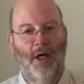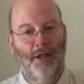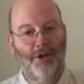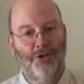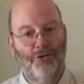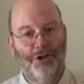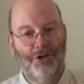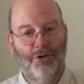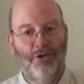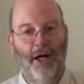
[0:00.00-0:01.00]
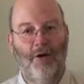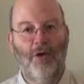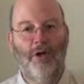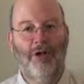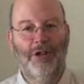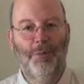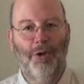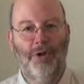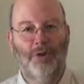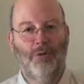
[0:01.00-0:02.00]
And as a result, their only
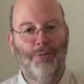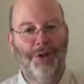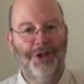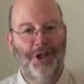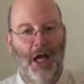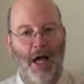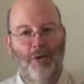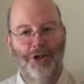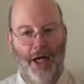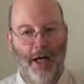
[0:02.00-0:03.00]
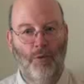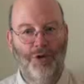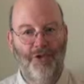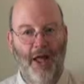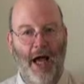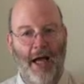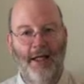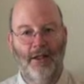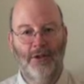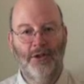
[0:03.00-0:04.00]
response will be to kowtow to the
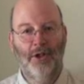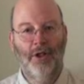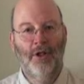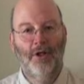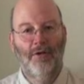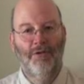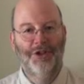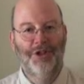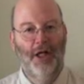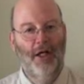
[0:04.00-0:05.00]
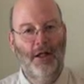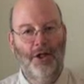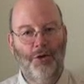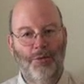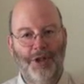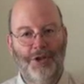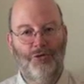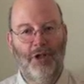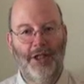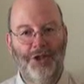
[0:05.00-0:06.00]
idols of the secular
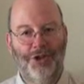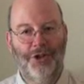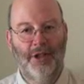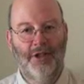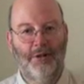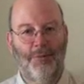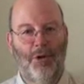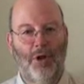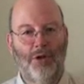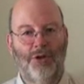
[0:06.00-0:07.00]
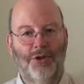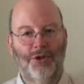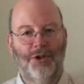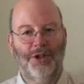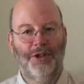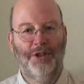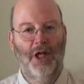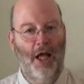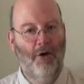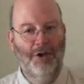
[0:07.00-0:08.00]
humanist religion that has brought us to this
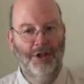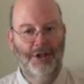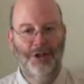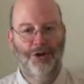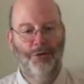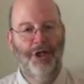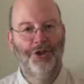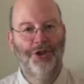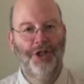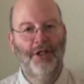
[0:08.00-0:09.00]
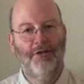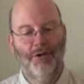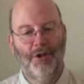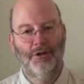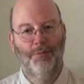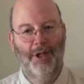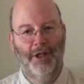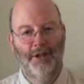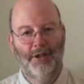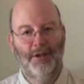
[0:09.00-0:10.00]
chaotic situation in the first
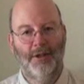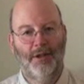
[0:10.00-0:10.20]
place.